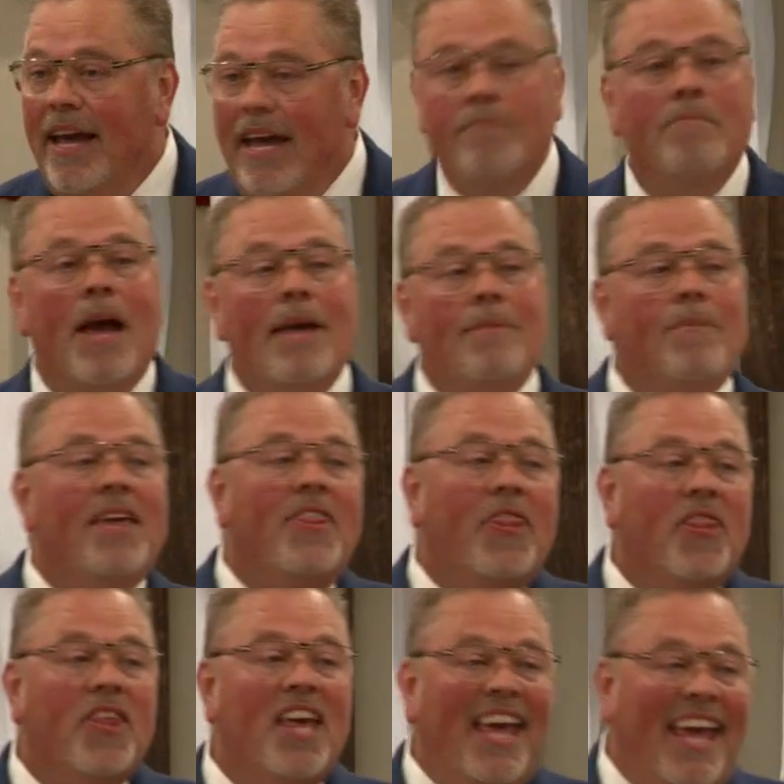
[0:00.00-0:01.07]
It may be
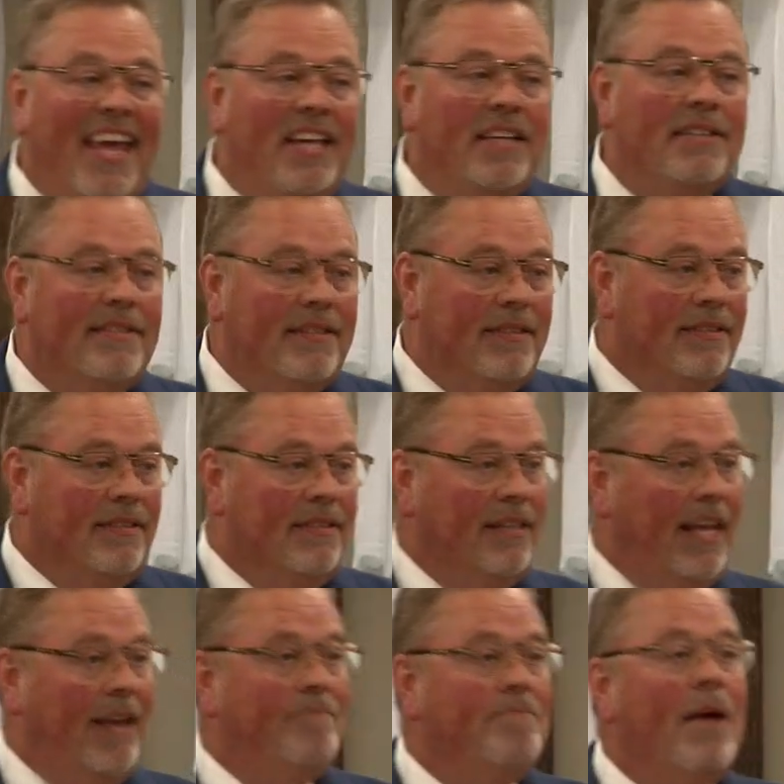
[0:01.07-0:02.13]
things,
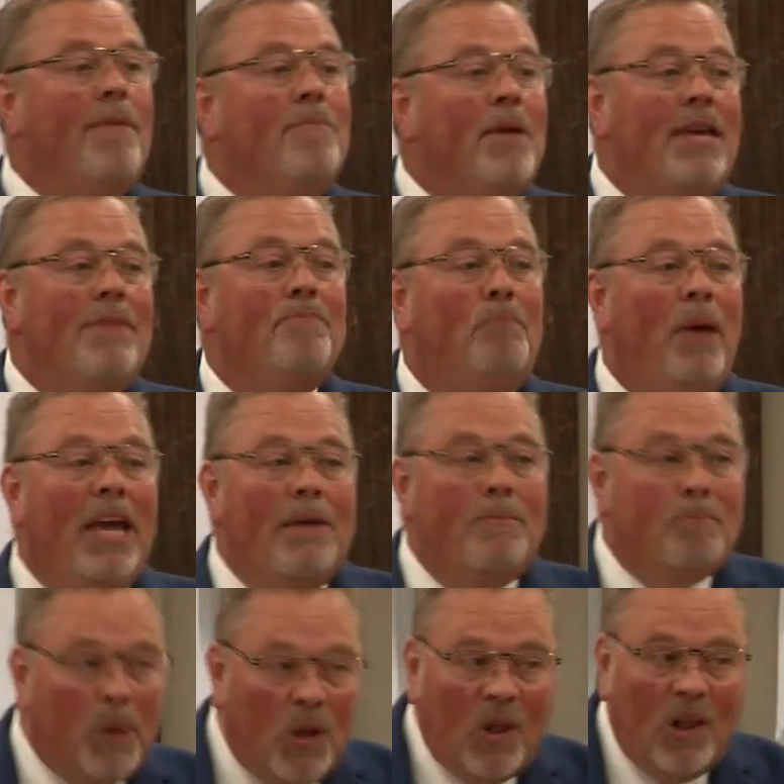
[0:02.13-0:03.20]
it may be
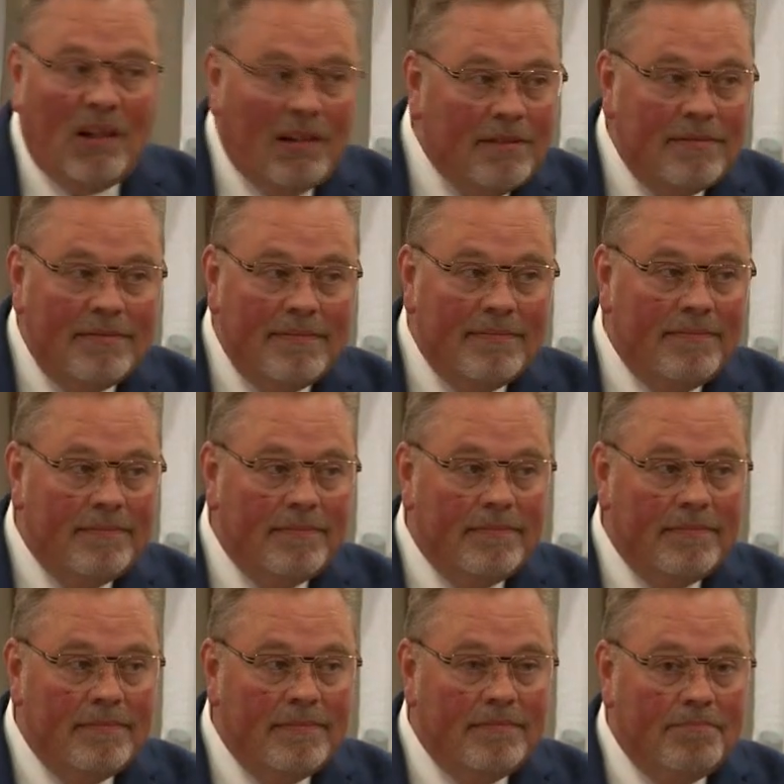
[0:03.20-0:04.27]
people,
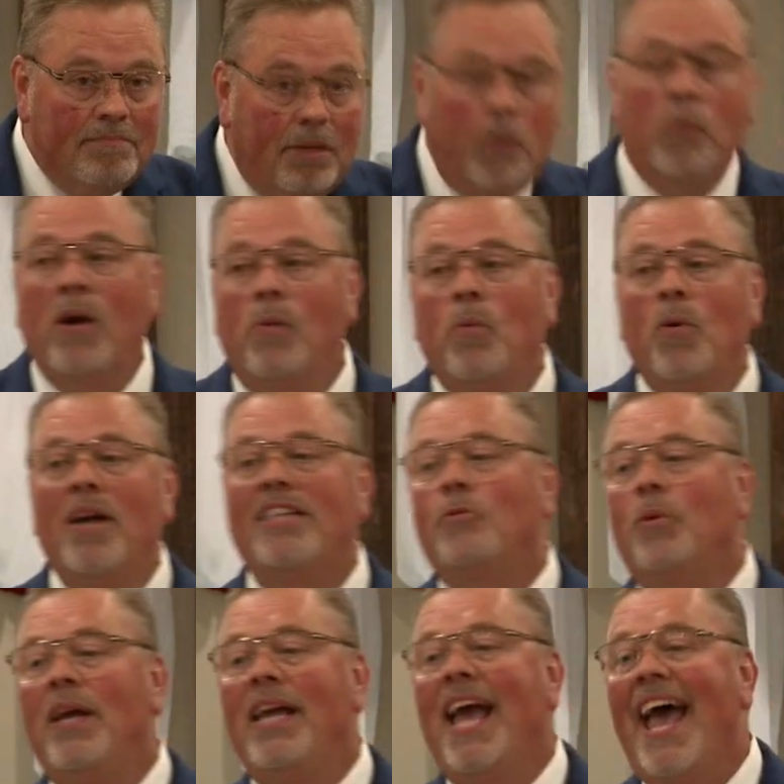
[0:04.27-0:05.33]
but we
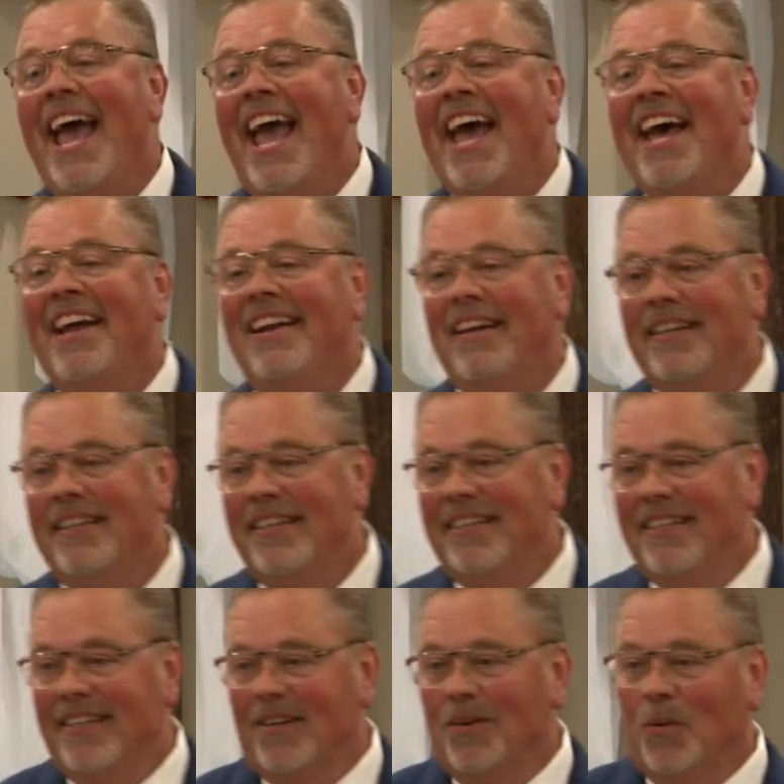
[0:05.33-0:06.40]
wish we had
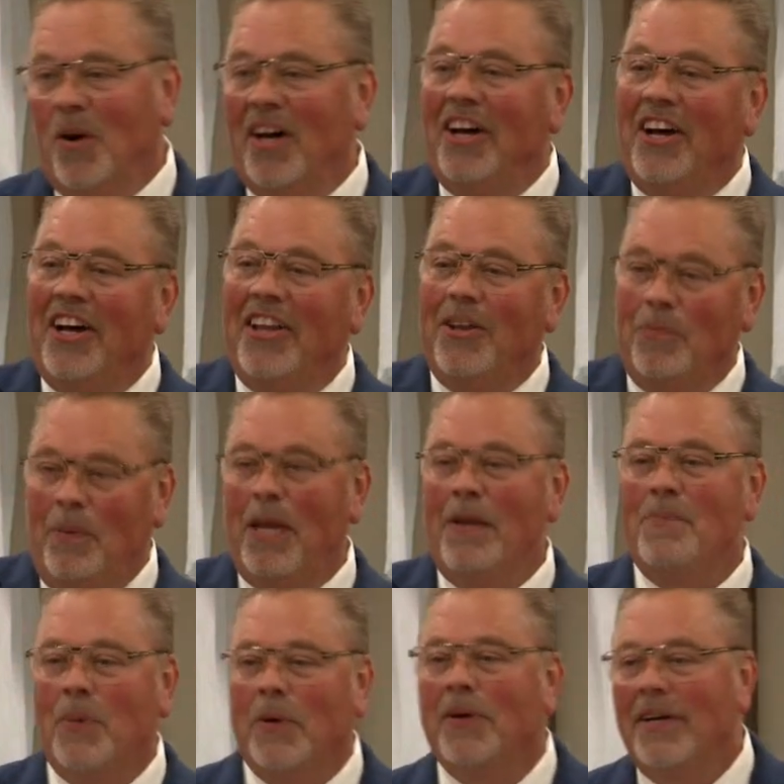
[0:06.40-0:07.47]
what other
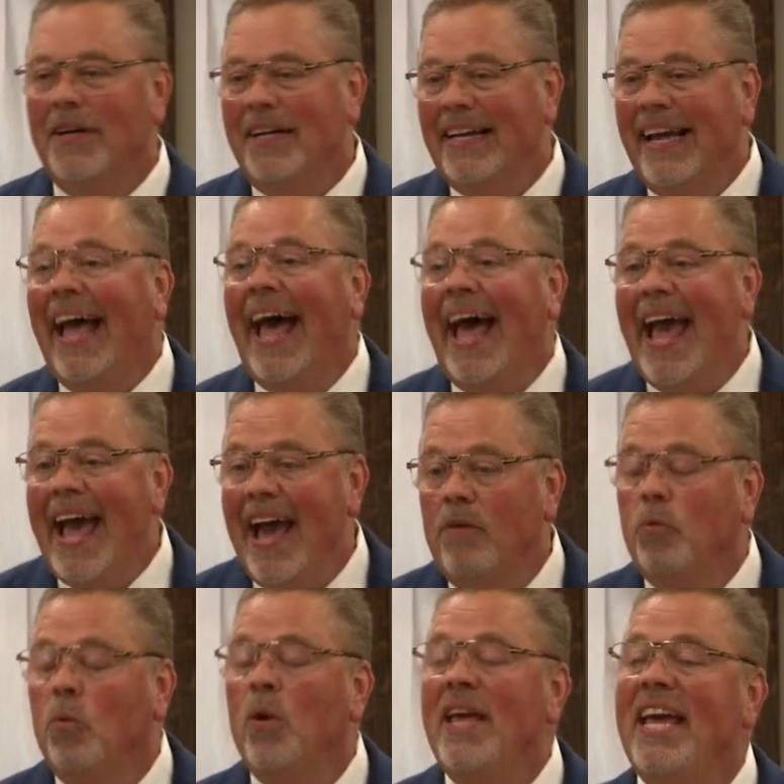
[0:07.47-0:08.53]
people had.
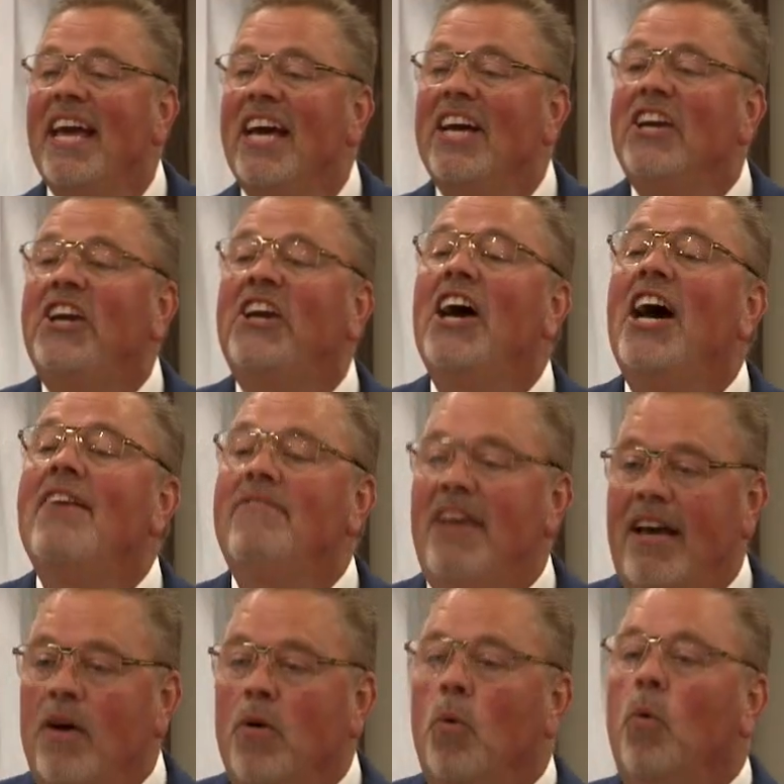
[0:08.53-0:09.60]
We
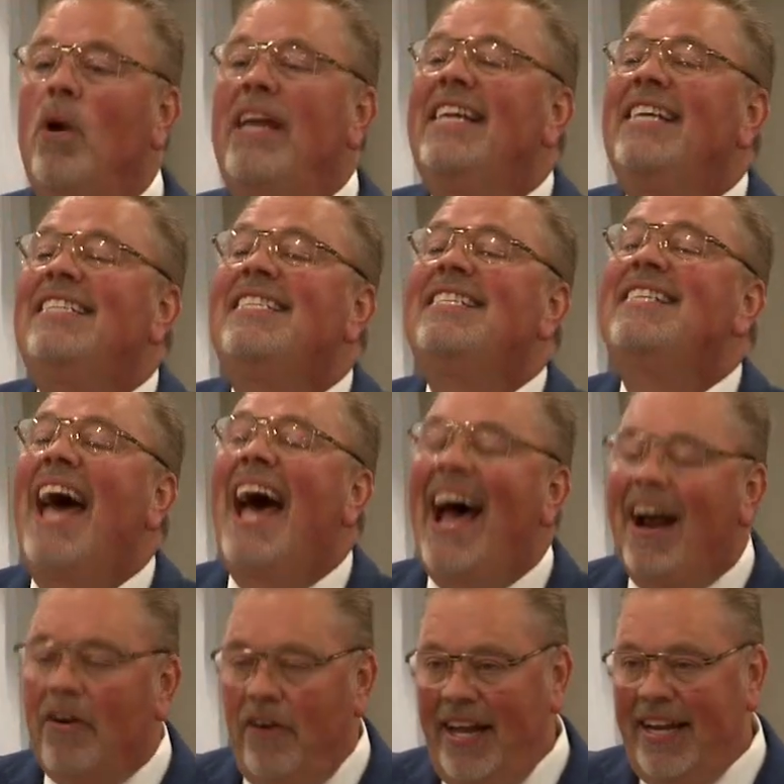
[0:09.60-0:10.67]
covet, we
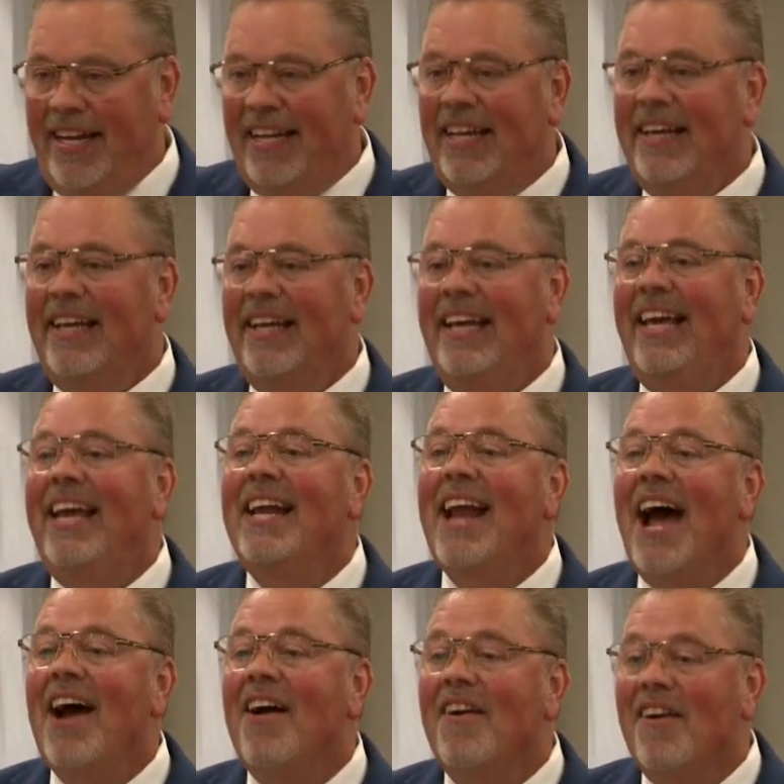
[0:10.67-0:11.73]
desire it in
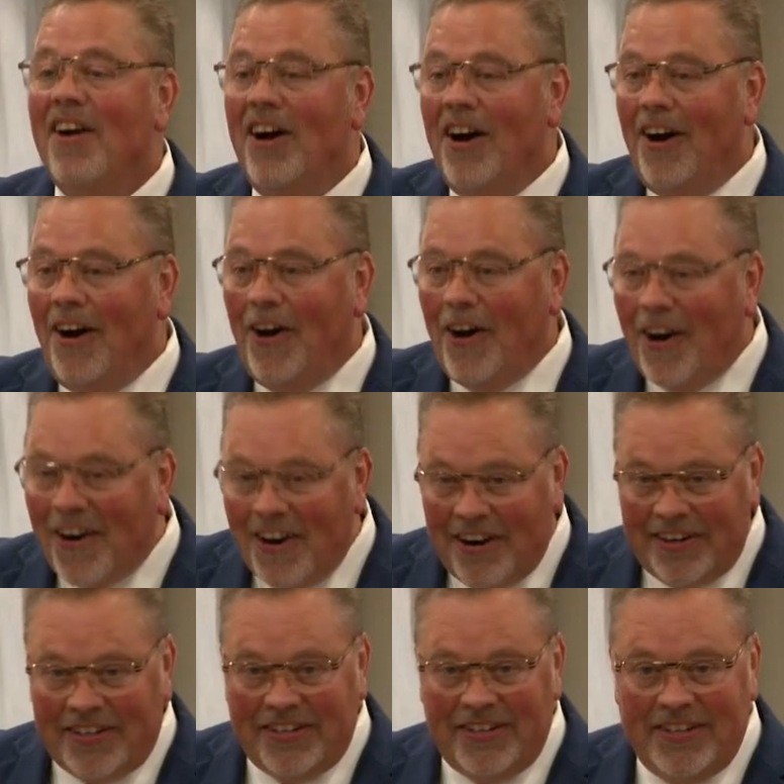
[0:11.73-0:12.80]
our
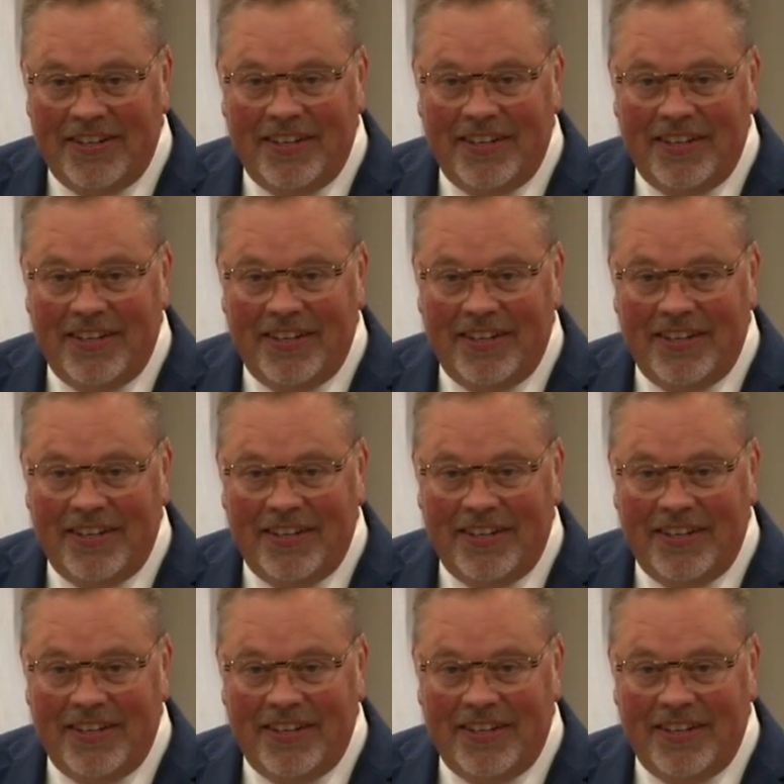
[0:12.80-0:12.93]
heart.